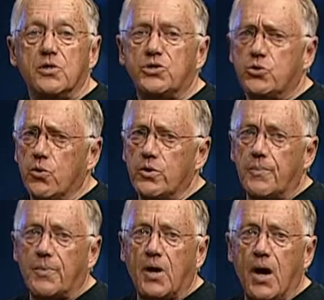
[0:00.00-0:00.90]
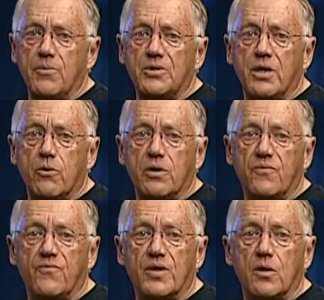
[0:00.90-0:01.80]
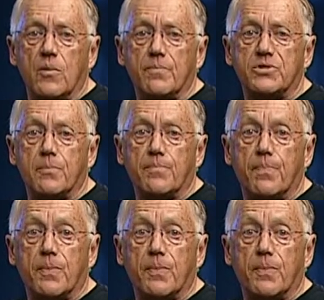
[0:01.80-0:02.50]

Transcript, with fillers: short commentary film sub